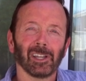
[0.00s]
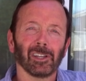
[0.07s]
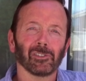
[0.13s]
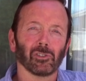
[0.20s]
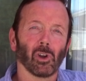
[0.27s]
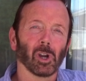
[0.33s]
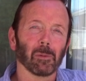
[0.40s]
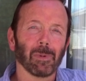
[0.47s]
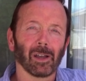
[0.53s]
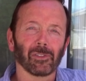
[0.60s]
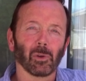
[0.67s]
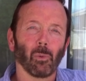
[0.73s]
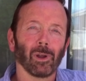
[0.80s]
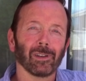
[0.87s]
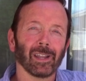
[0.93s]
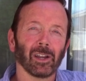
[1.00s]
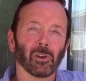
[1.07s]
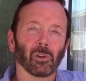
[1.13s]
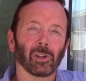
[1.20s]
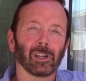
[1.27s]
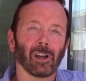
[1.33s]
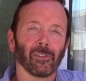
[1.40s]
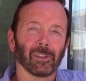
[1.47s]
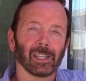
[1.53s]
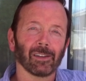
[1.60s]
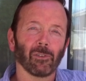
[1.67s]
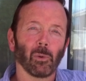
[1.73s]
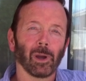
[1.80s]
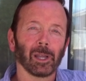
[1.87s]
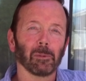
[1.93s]
sorry about the 1 day early on the
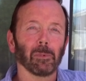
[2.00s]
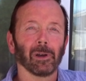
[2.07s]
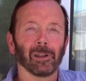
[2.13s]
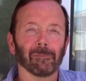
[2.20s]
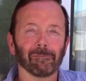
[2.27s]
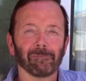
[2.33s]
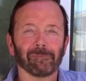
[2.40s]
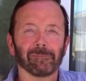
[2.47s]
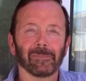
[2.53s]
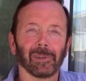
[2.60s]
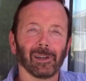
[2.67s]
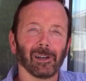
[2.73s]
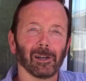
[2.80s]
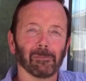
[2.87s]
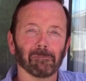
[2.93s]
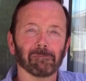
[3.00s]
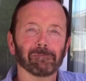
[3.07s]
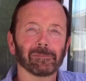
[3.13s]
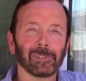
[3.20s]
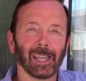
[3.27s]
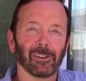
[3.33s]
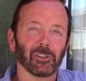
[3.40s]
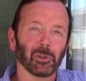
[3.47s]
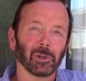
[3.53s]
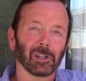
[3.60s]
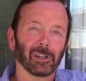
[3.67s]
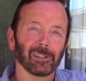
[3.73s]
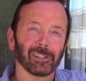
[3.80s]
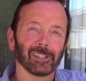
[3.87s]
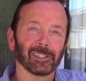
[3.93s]
giveaway, but can't do it
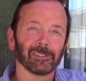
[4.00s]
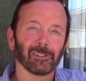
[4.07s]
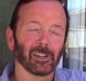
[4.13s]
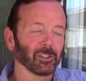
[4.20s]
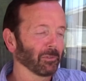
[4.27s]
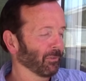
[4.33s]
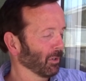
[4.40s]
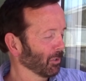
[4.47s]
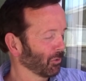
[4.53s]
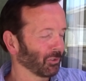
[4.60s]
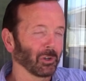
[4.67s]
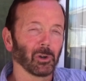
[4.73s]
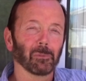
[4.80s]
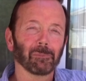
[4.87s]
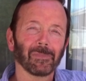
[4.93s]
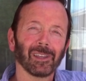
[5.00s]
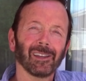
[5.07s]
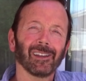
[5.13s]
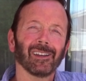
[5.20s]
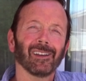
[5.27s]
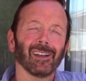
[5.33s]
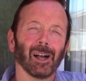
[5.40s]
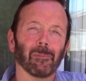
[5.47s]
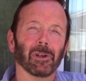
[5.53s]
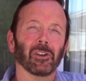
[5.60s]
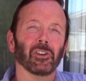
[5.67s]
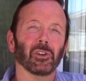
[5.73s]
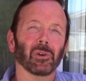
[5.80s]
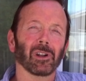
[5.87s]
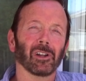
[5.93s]
on the 1st, so I'm going to
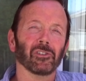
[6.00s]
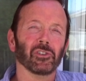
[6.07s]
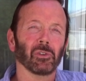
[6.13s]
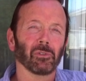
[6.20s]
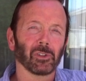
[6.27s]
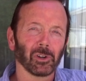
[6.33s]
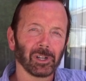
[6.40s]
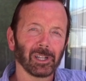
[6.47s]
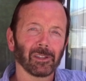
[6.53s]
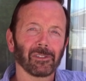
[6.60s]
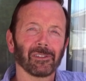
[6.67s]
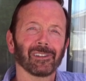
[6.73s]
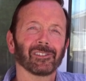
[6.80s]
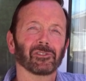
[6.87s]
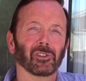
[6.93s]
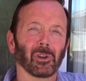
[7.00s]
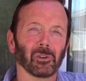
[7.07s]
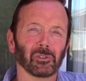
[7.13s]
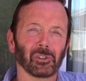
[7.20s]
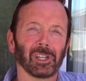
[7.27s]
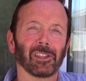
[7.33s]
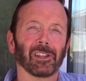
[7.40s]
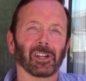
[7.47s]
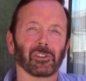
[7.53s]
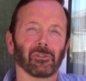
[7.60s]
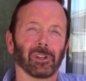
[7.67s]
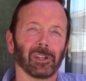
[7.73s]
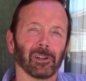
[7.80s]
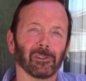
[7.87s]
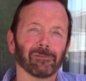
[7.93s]
do it on June 30th. So see you in the next
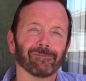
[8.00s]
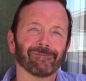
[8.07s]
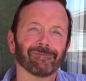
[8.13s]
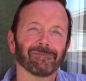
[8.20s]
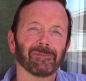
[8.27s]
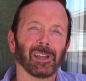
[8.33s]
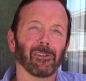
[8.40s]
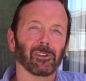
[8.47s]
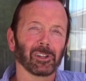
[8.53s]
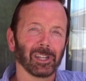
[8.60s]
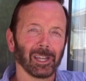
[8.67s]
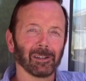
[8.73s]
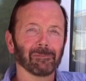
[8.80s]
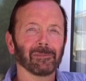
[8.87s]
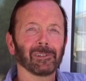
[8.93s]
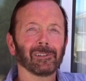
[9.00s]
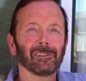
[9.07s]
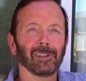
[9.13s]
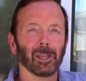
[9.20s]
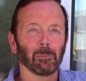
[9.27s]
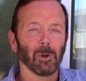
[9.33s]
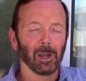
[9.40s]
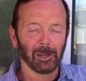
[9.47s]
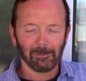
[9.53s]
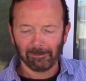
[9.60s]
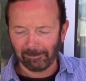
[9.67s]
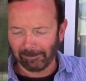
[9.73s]
video. Have a good day, and bye.